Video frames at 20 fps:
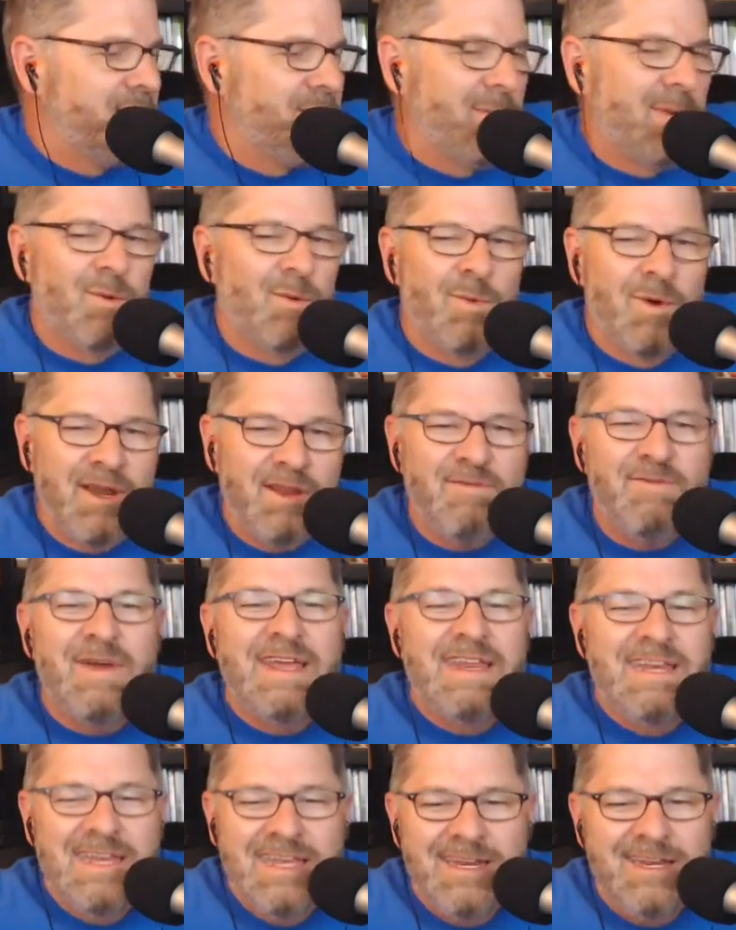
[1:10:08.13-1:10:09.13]
But what if
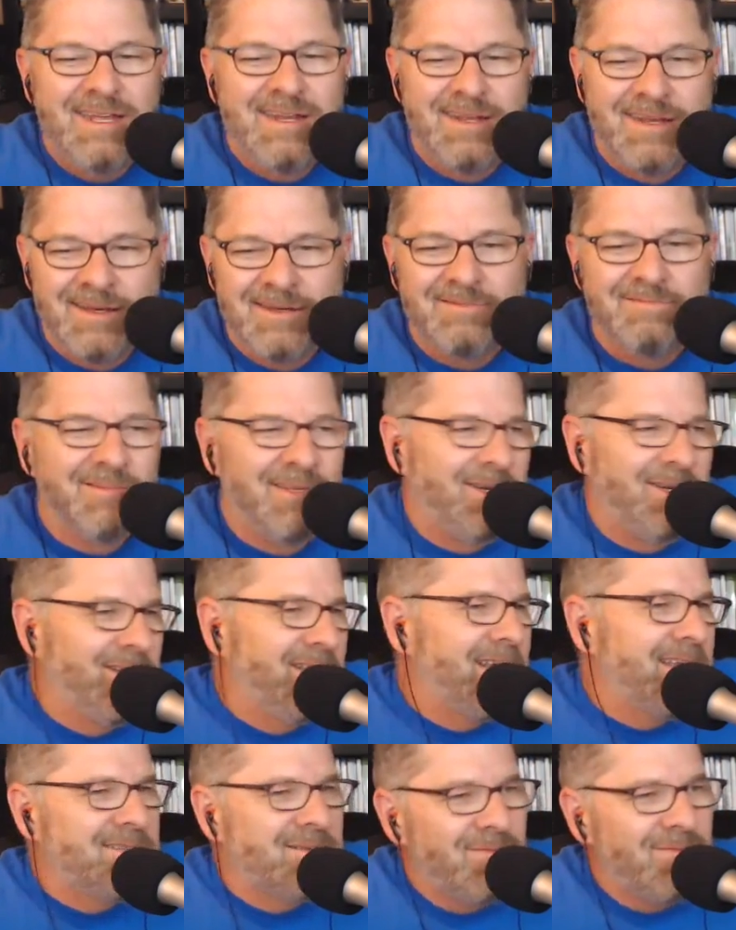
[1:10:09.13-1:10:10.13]
I needed, I
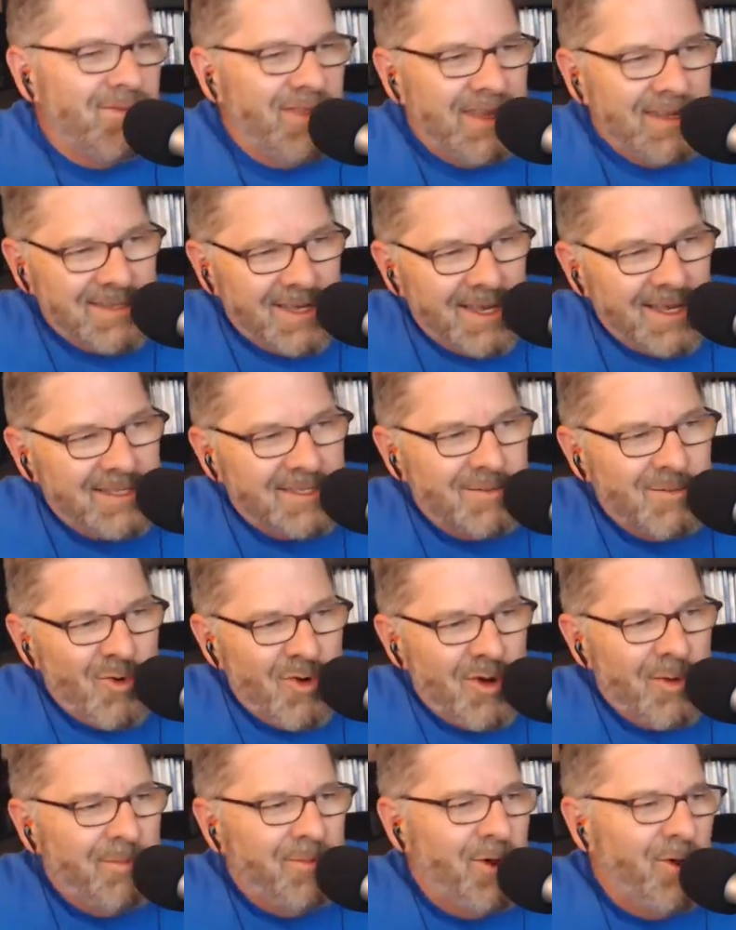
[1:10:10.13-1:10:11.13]
got some
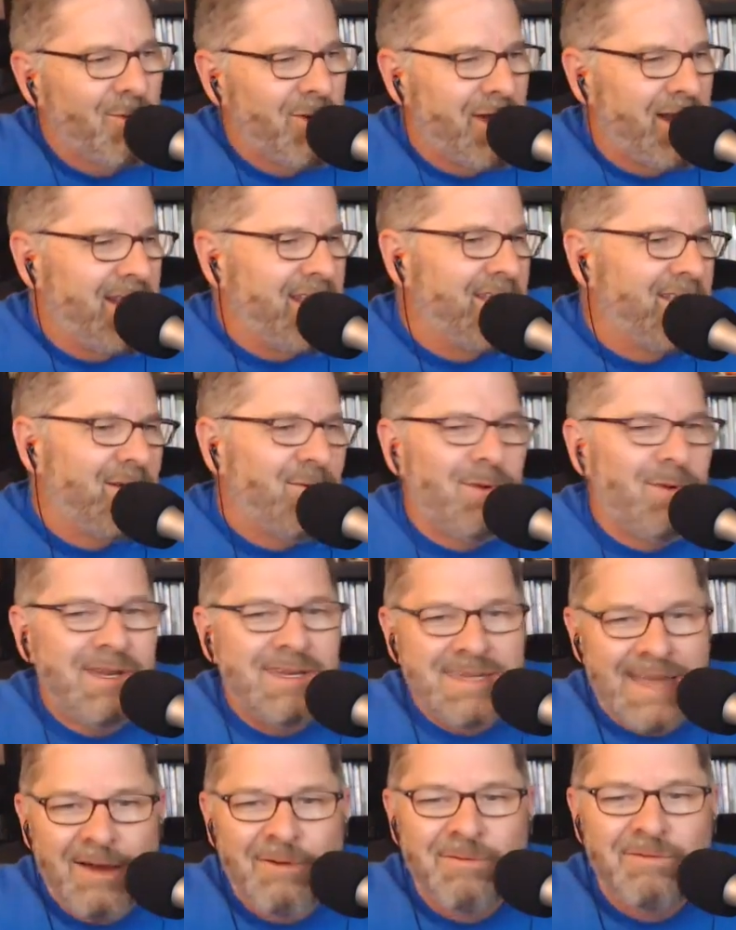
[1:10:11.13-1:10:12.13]
crypto running that went
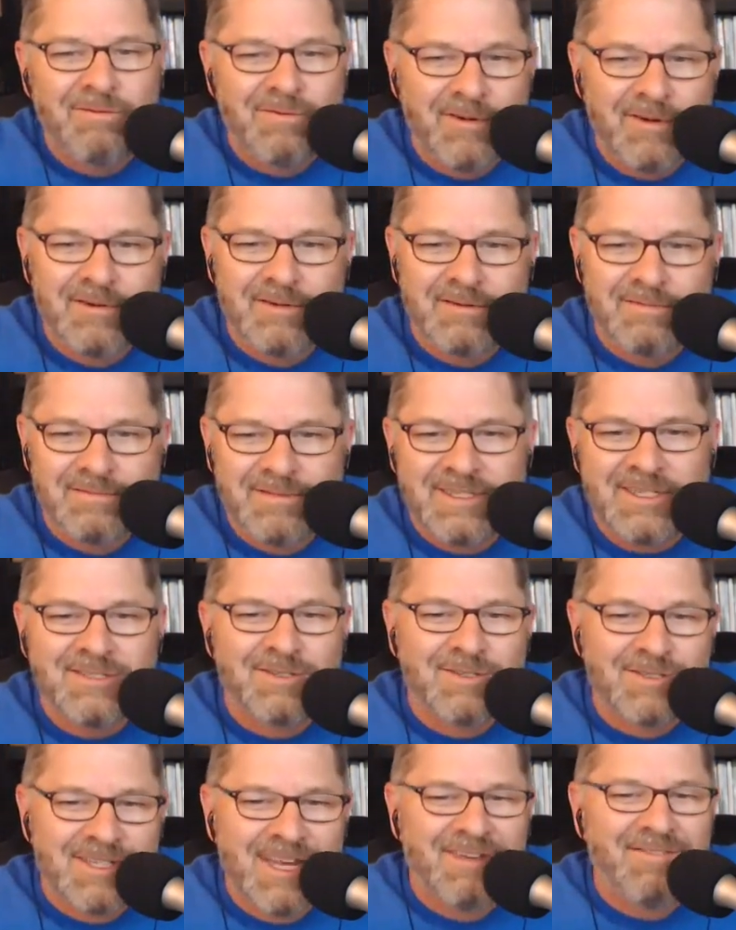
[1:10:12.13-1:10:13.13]
down for 6
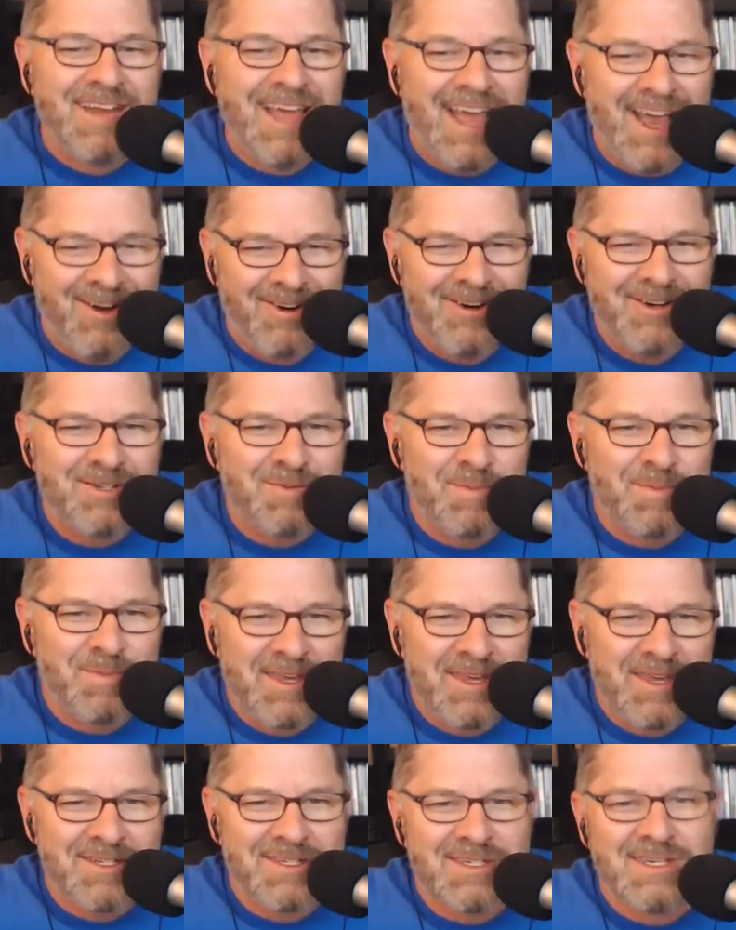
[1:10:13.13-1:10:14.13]
or 7 hours
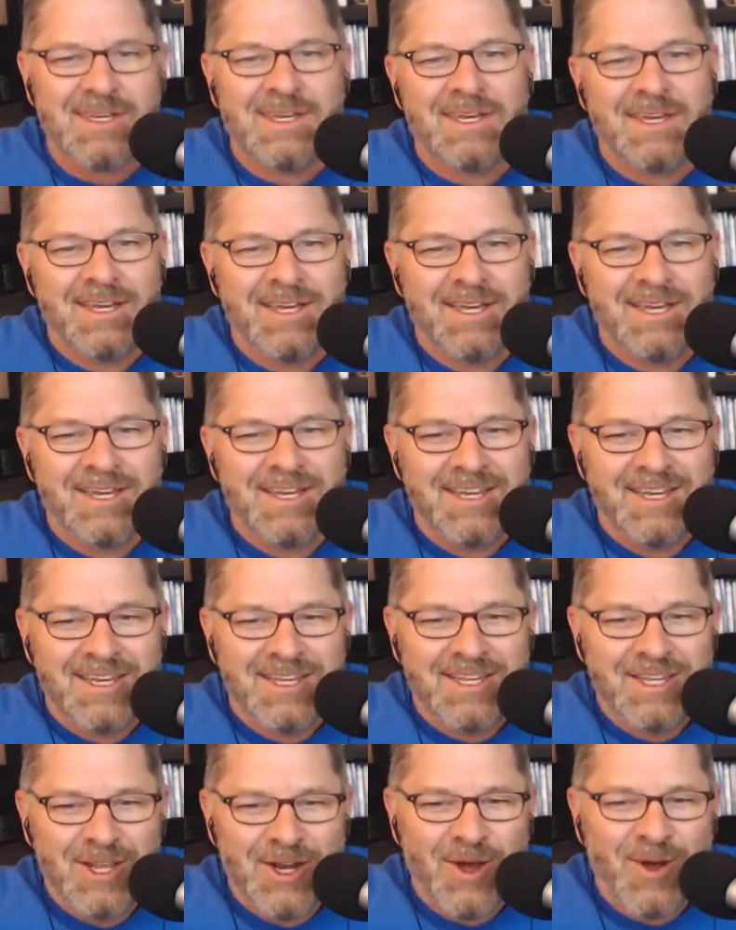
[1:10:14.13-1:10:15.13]
because,
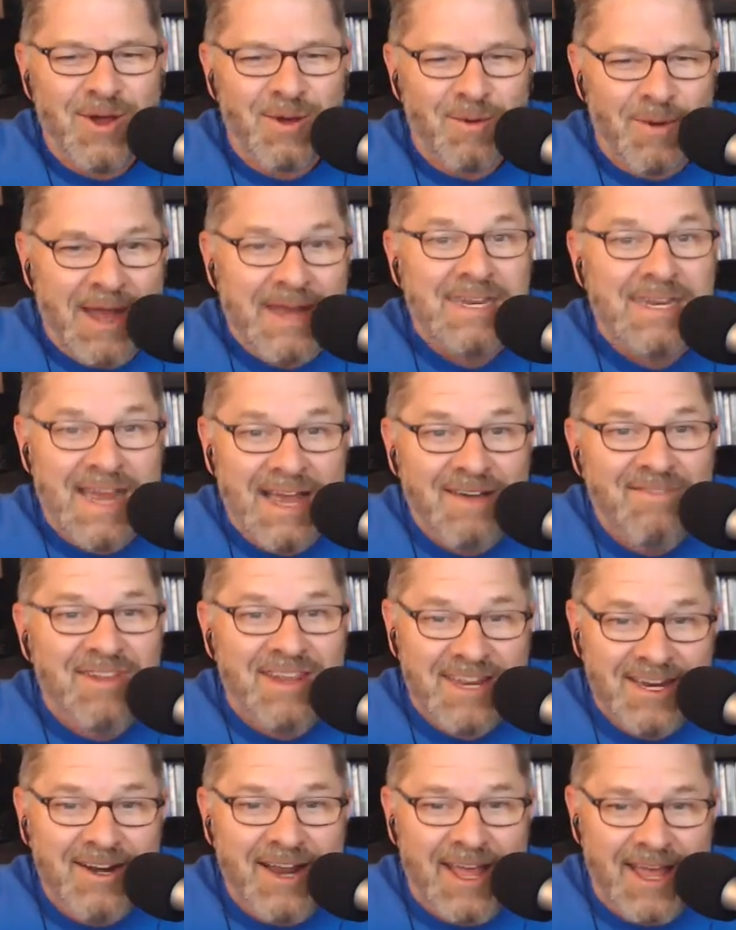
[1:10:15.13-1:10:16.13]
I didn't have an
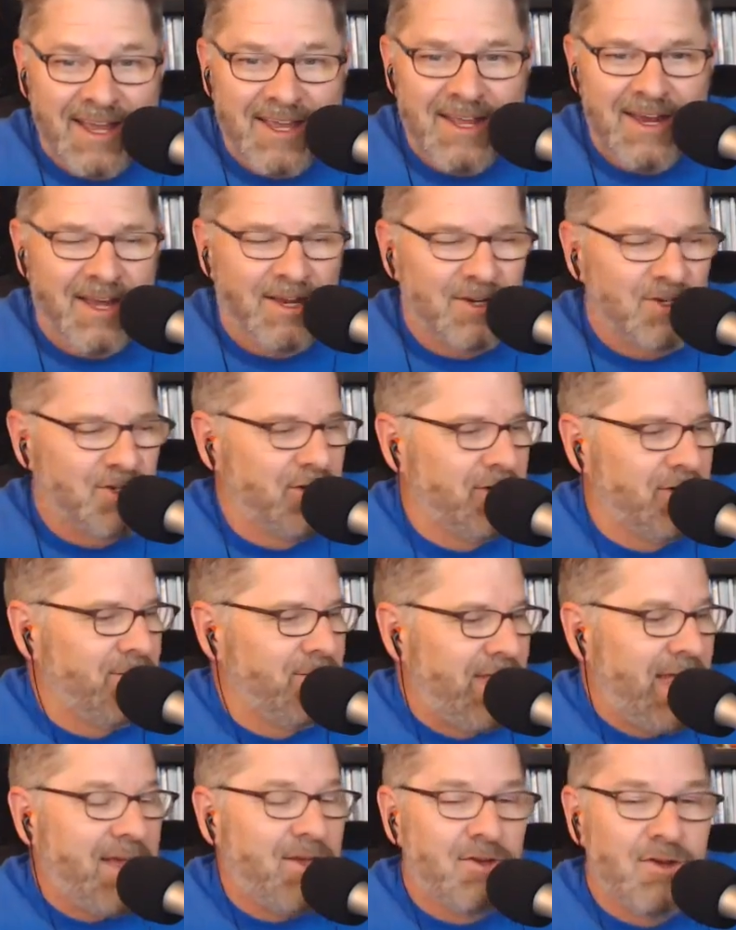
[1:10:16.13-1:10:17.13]
internet connection.
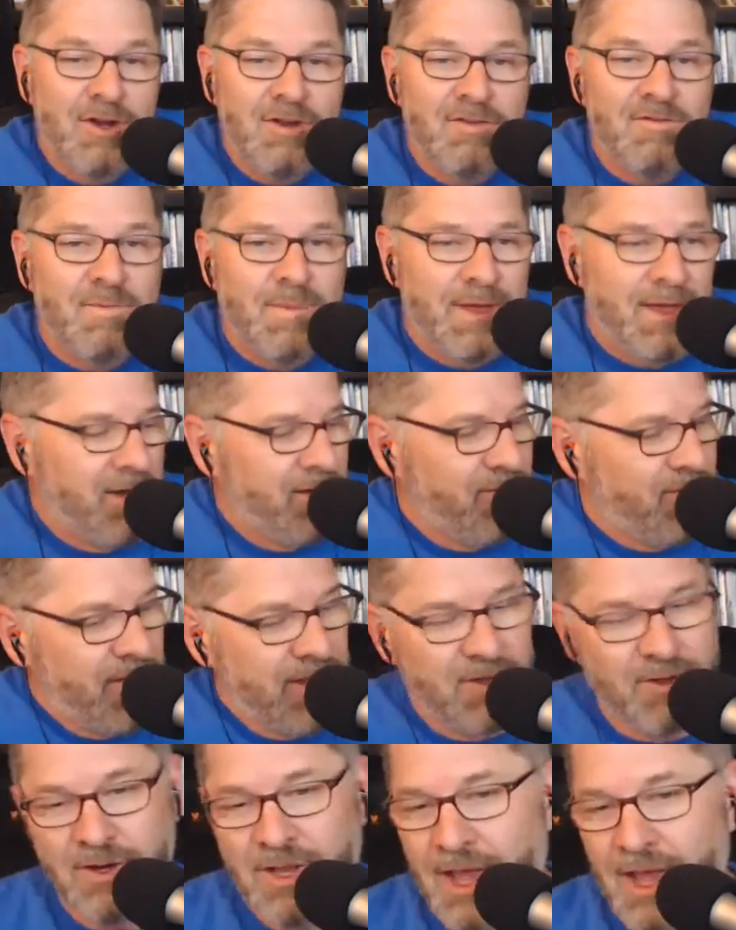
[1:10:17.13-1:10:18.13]
That could have been, if I
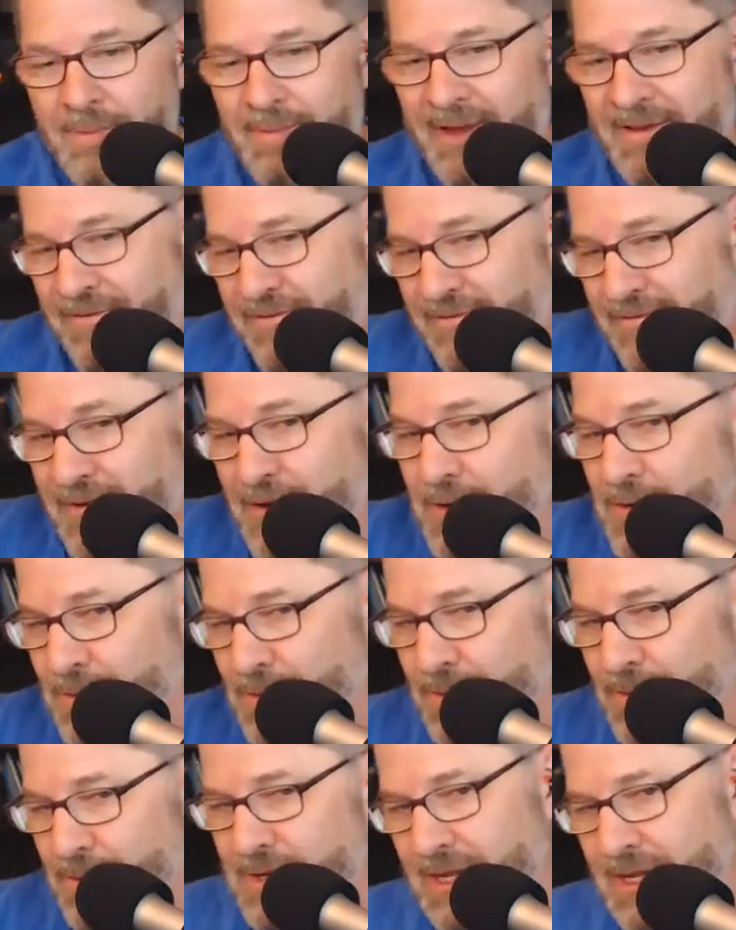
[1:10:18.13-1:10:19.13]
could have got my
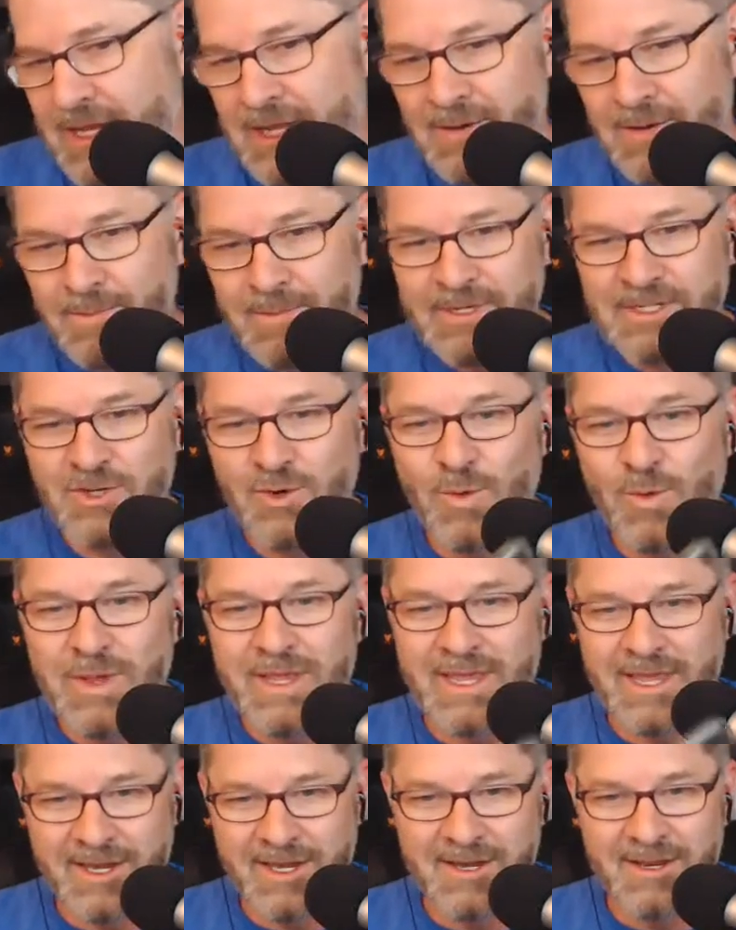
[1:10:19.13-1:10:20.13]
phone in
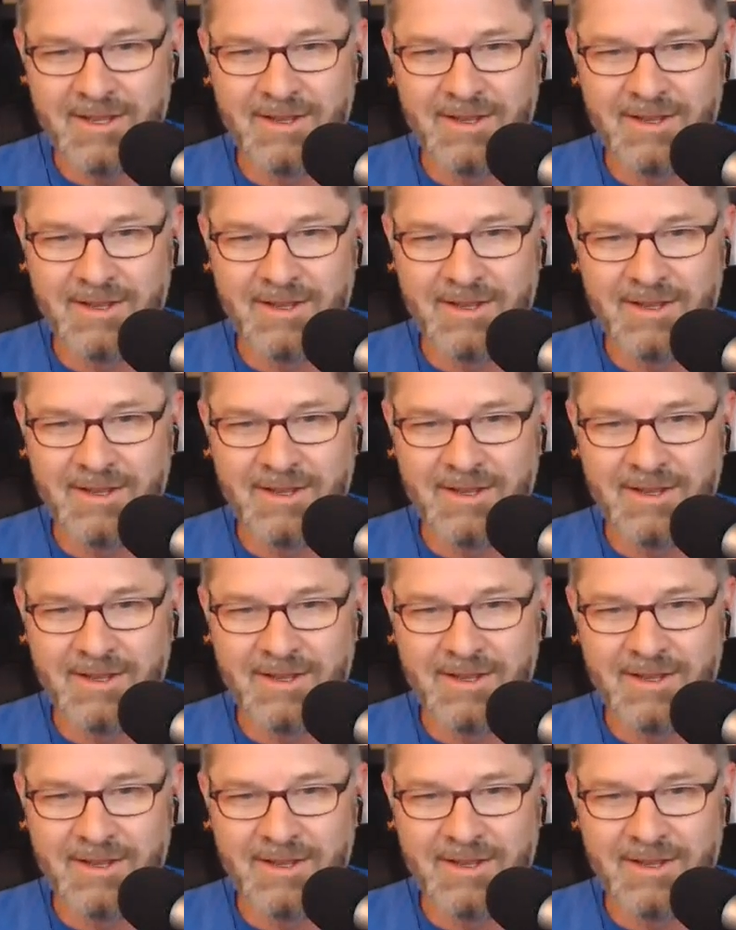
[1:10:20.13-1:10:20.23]
between